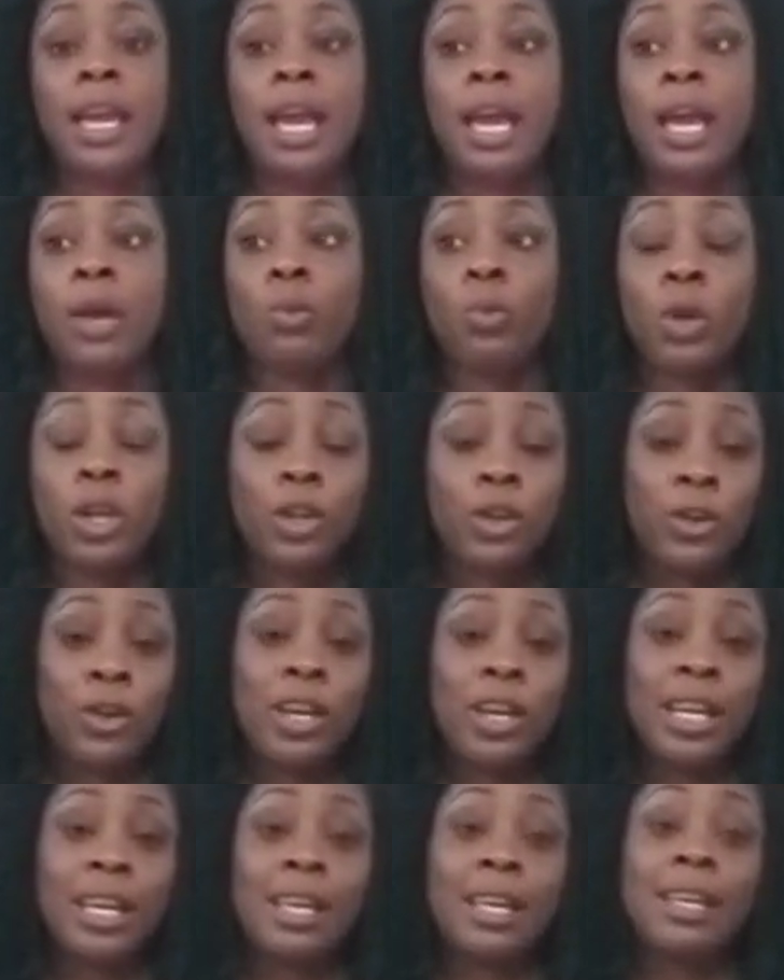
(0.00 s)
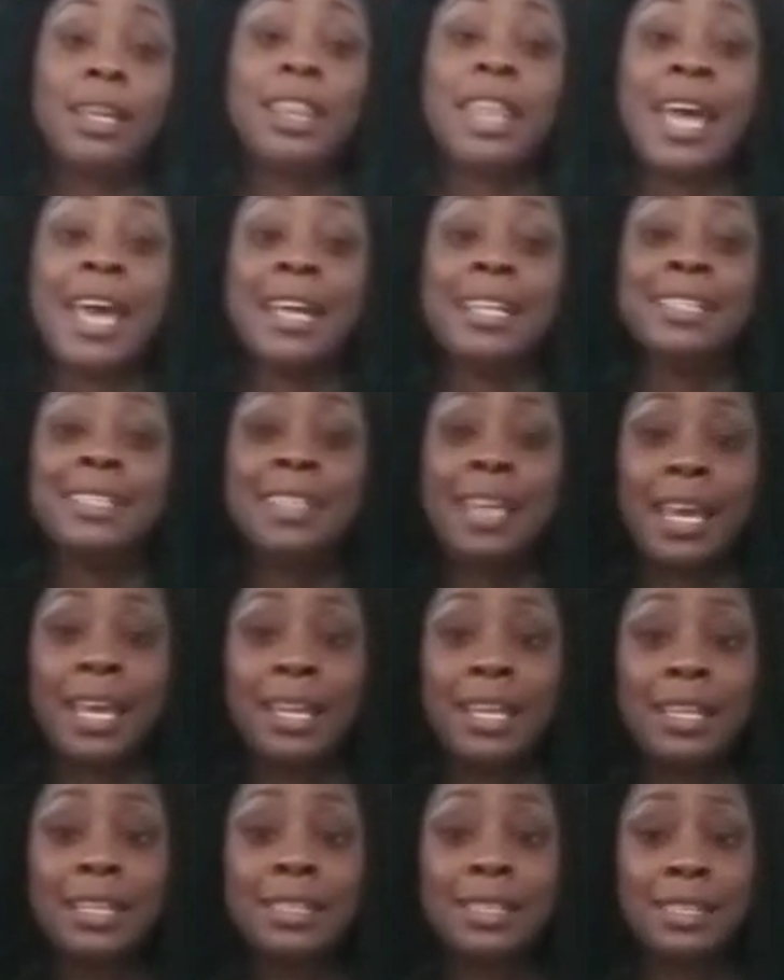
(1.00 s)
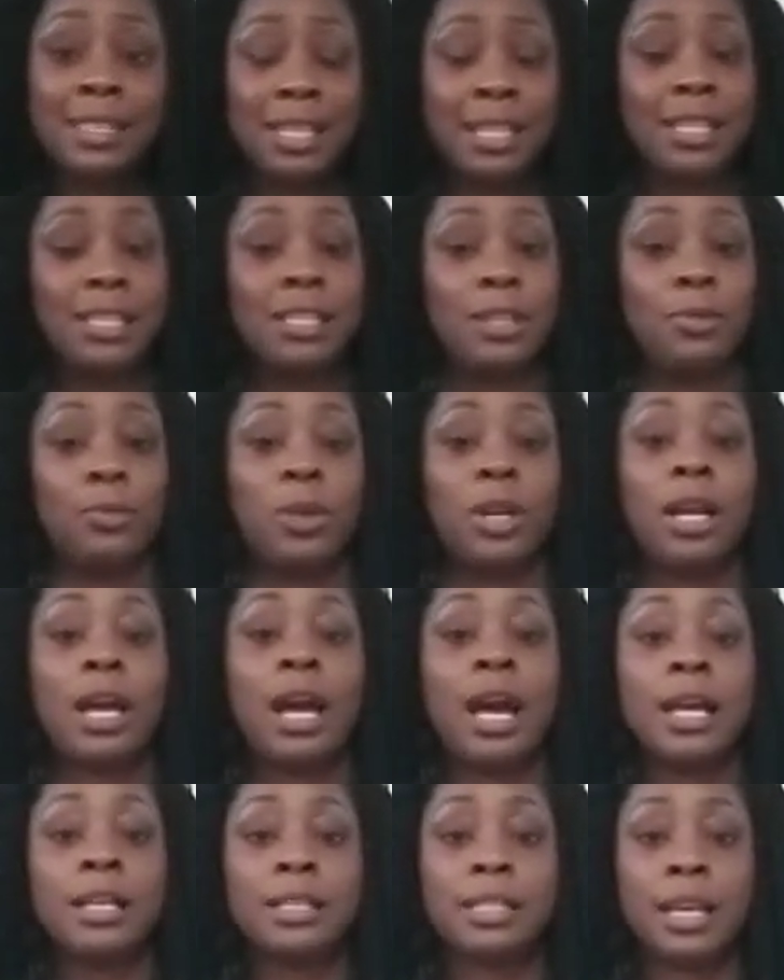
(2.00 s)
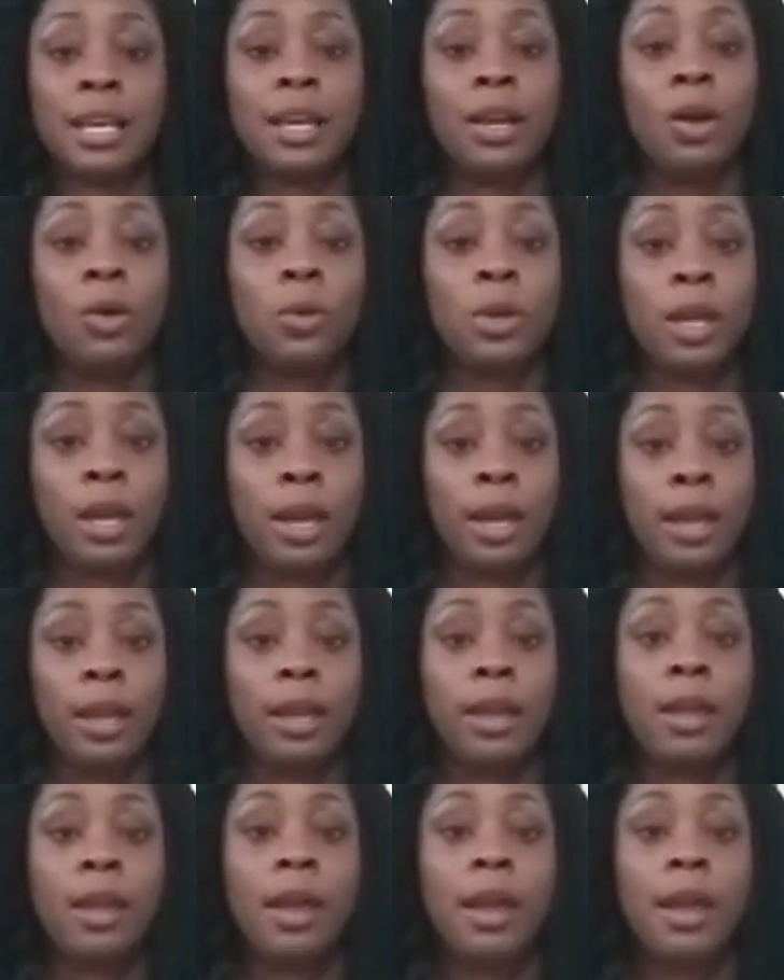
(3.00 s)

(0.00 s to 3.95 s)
And when you're in that dating season, when God say, okay,